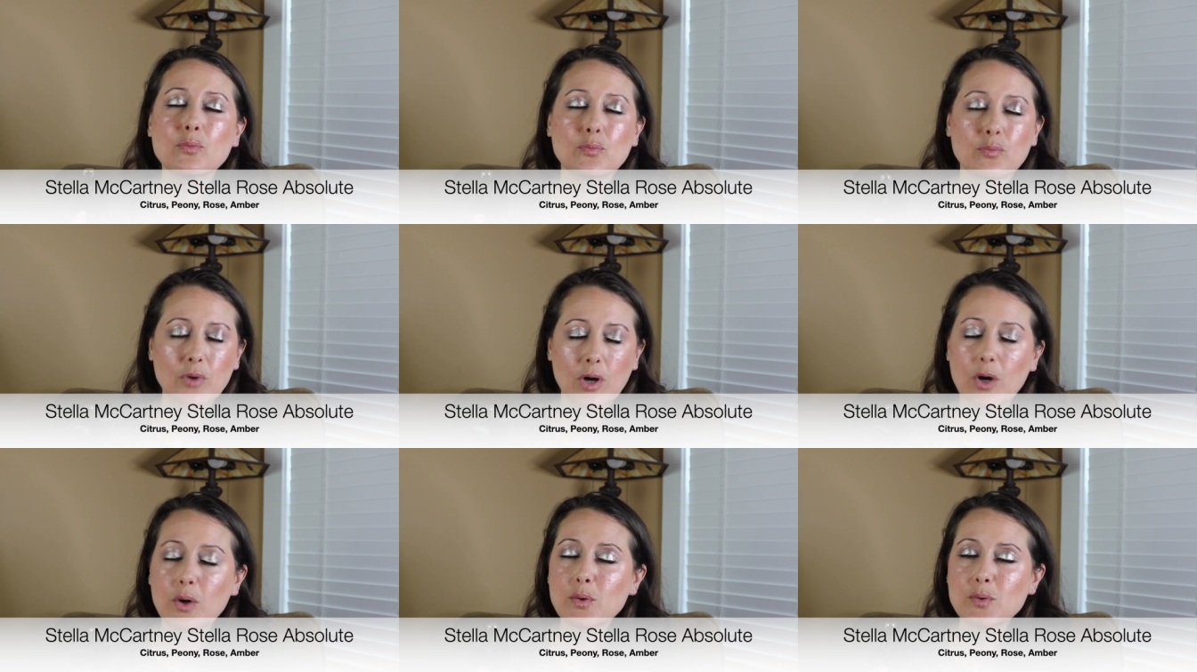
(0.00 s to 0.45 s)

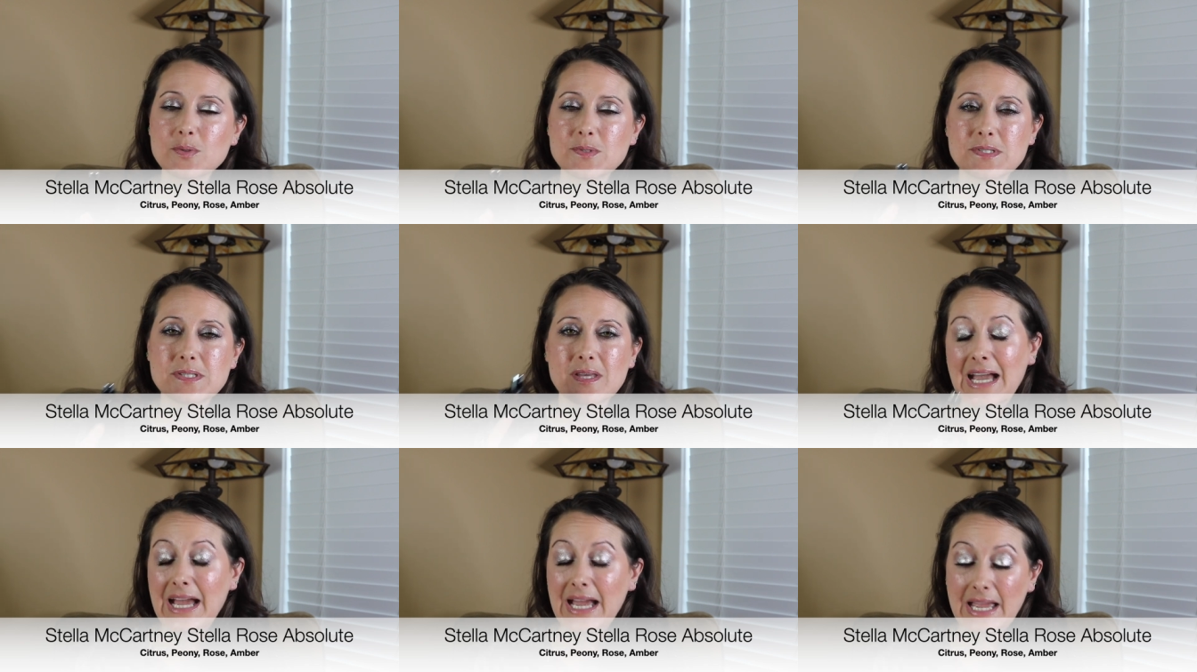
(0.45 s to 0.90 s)

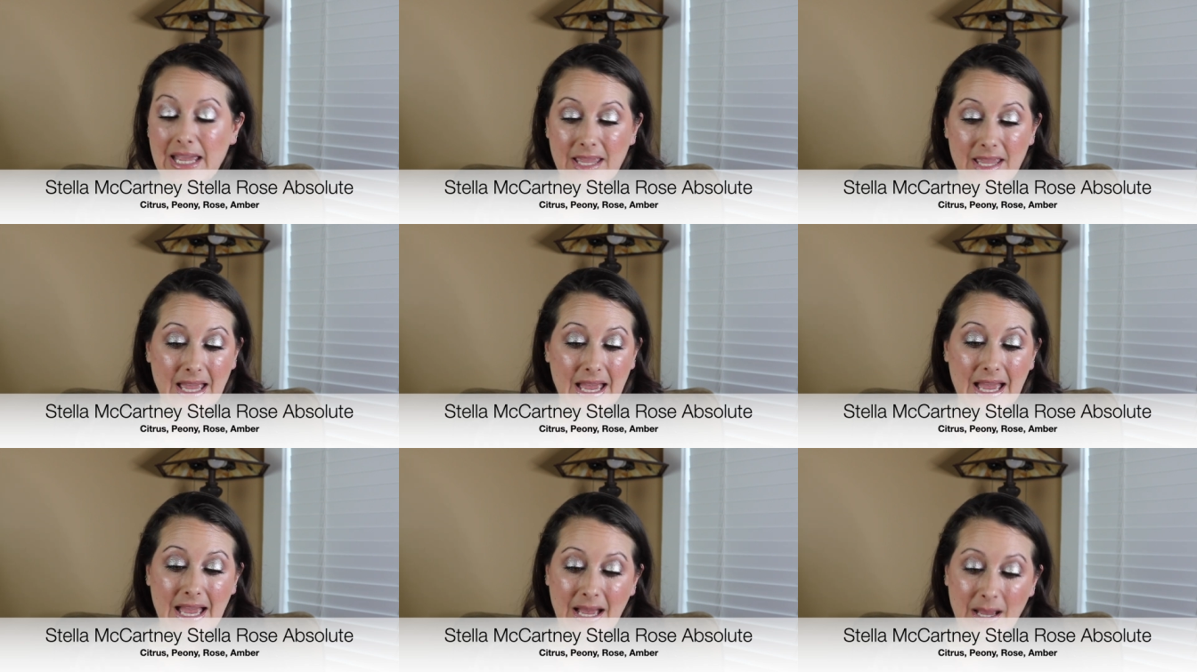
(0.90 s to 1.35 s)
Rose.
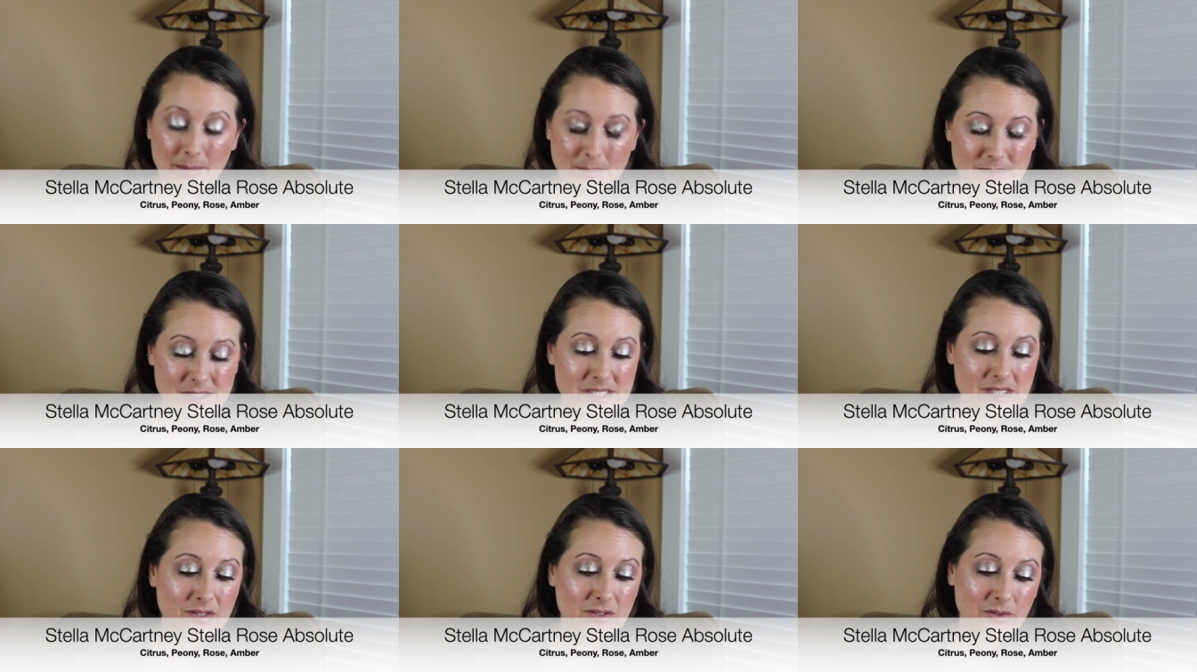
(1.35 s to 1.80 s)
I
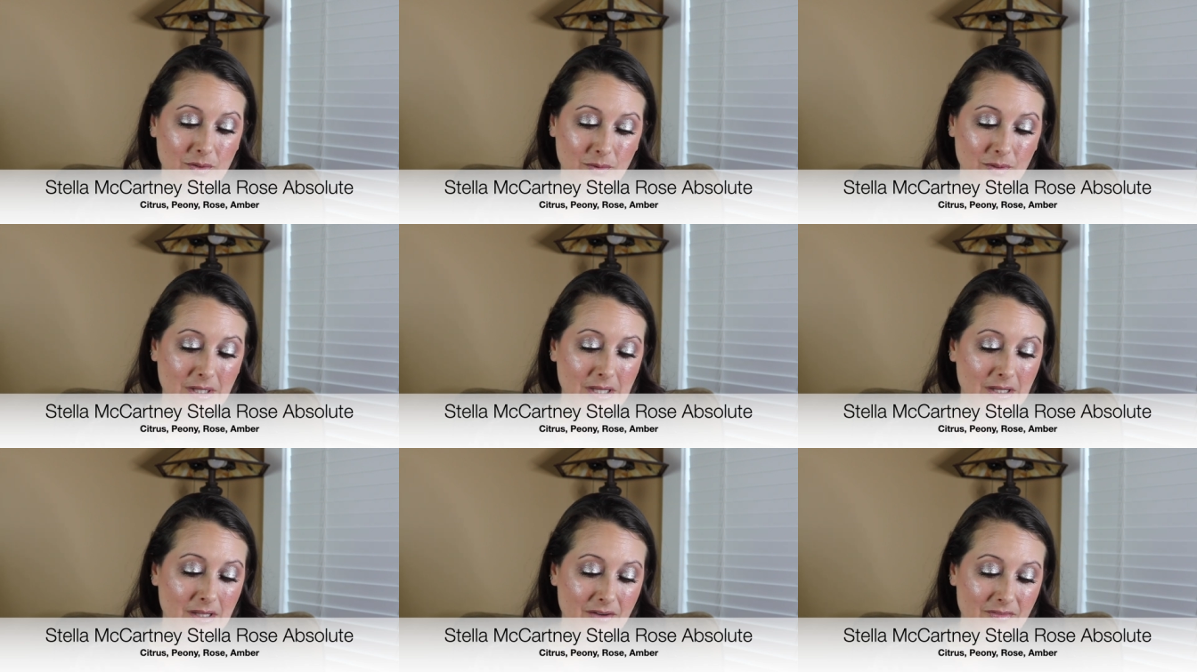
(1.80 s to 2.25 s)

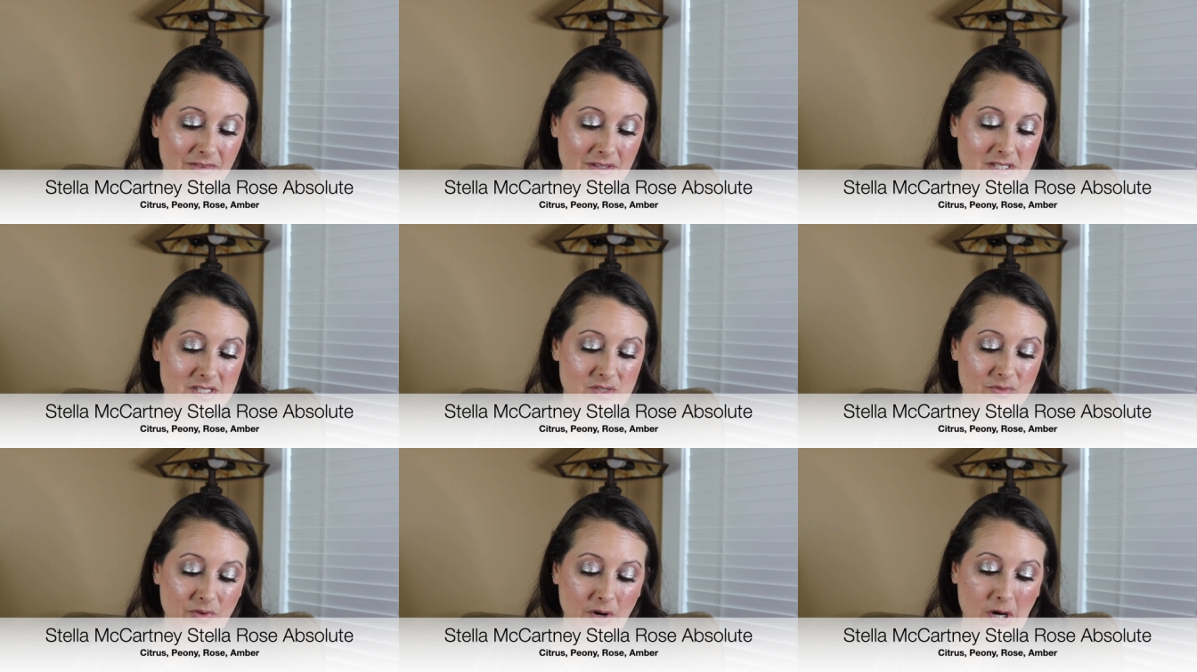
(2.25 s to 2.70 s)
absolutely love
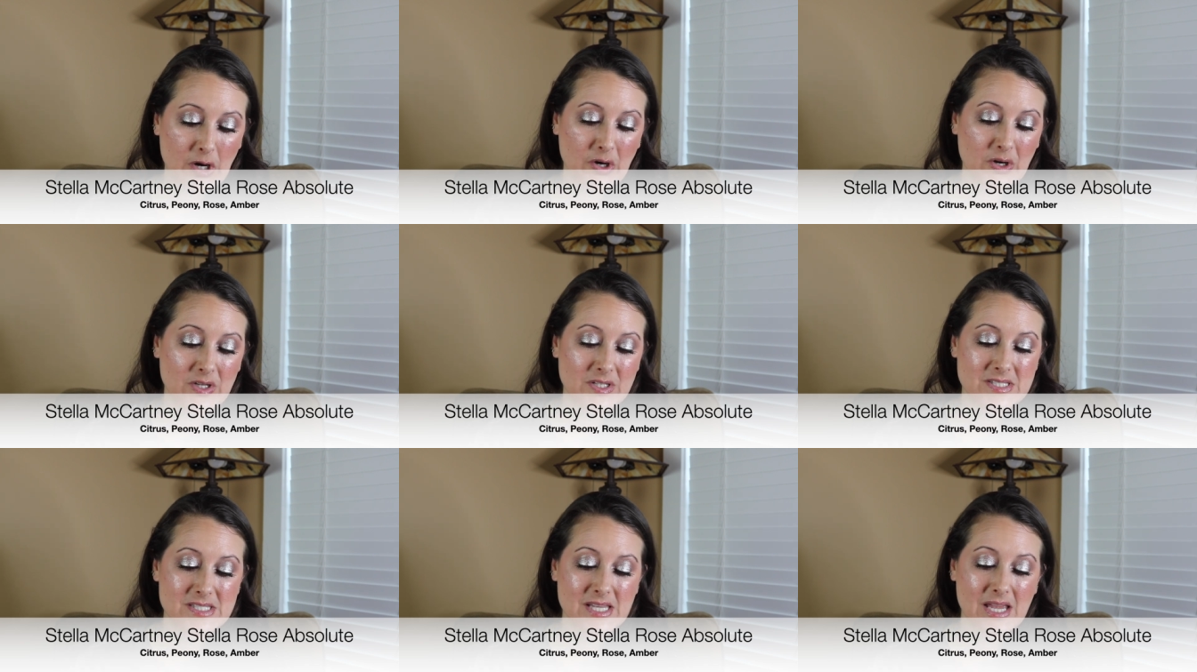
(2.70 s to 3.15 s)
this
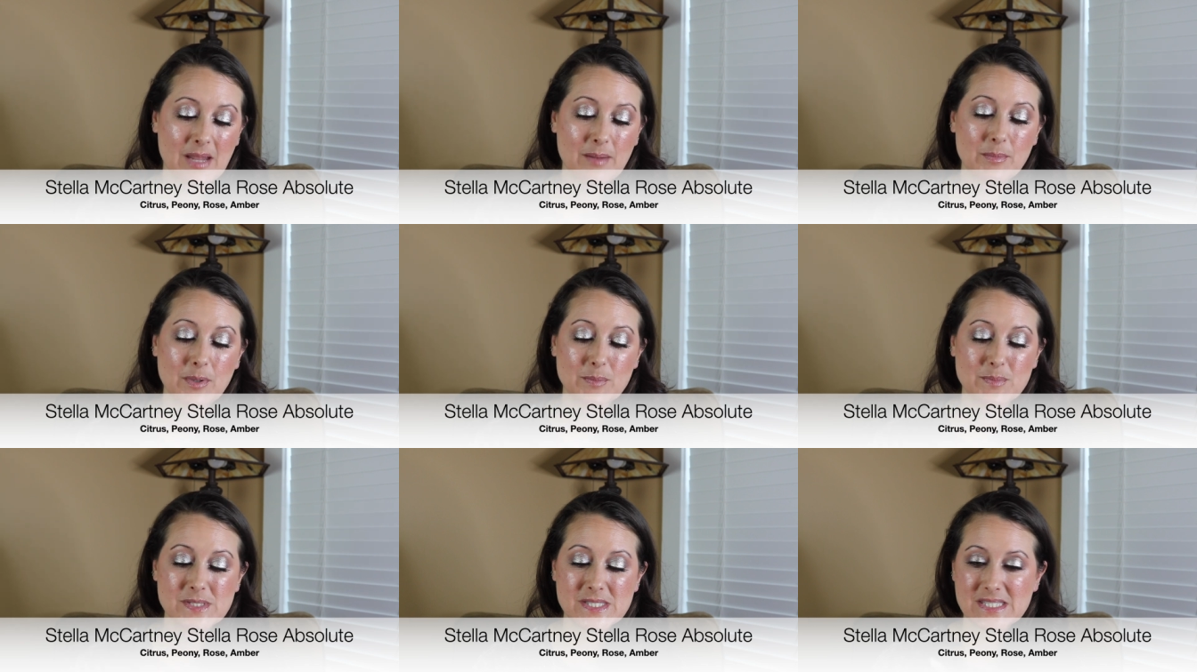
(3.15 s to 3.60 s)
fragrance.
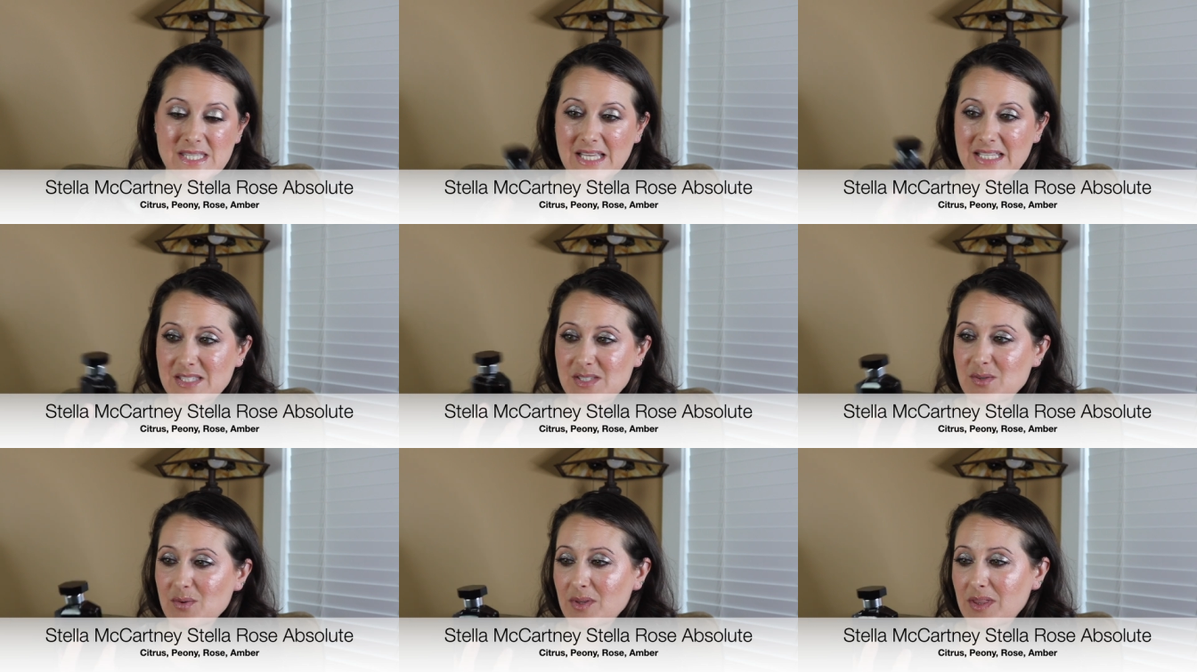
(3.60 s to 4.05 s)
I'm
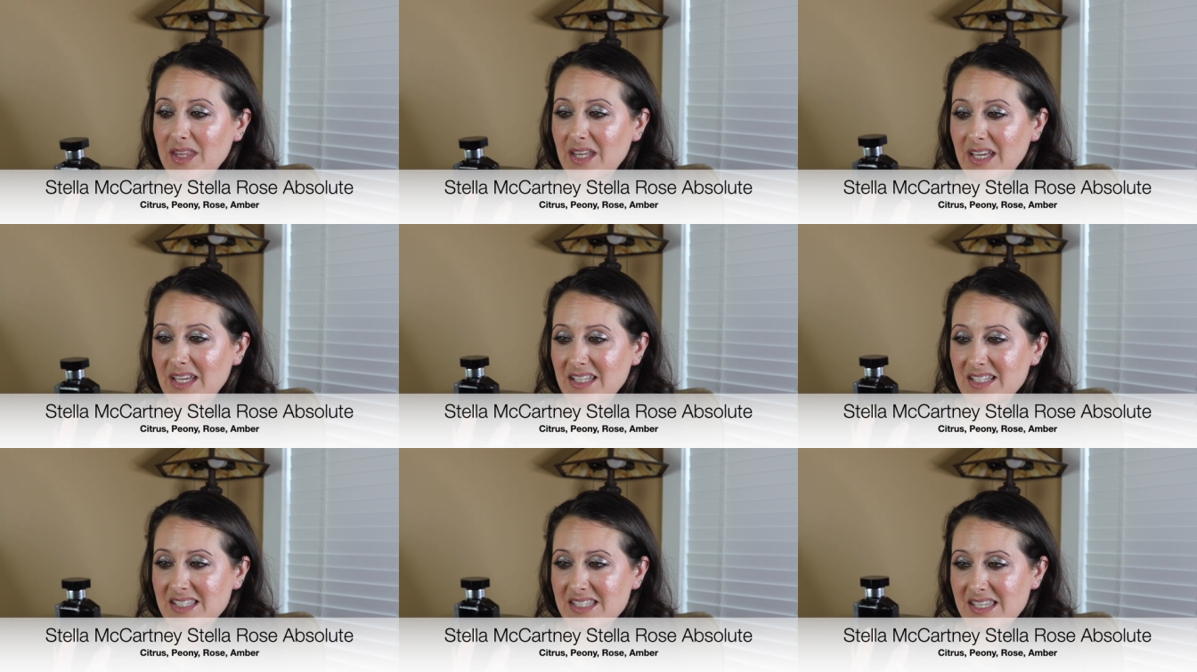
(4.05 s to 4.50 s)
obsessed with
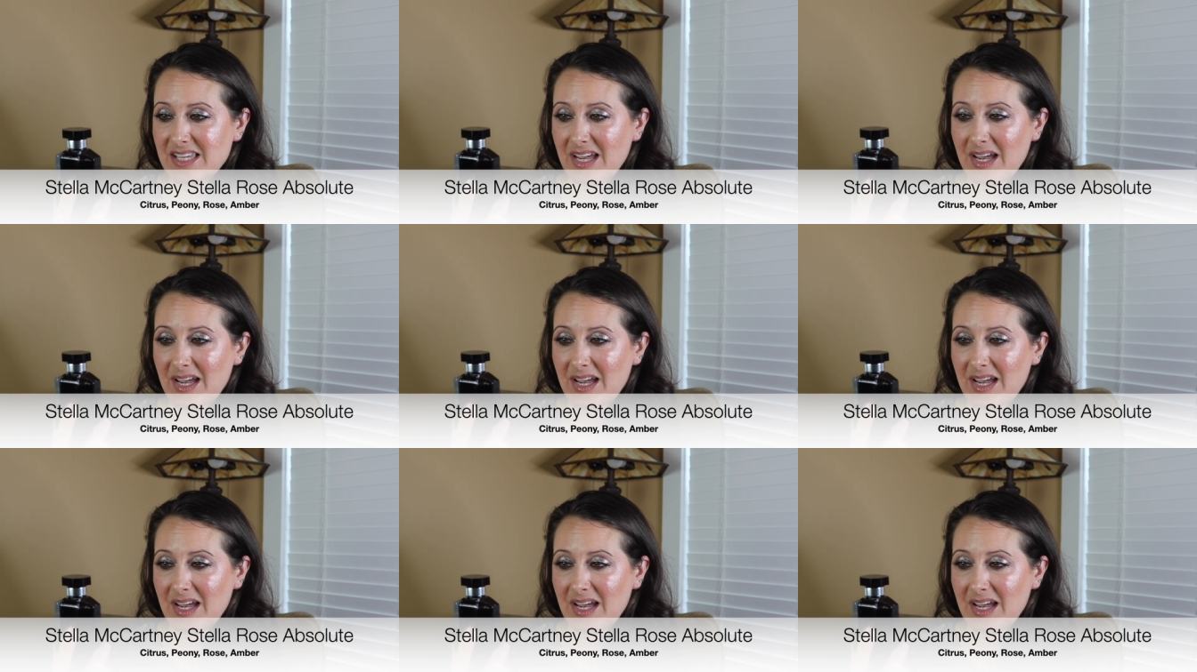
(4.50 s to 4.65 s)
it.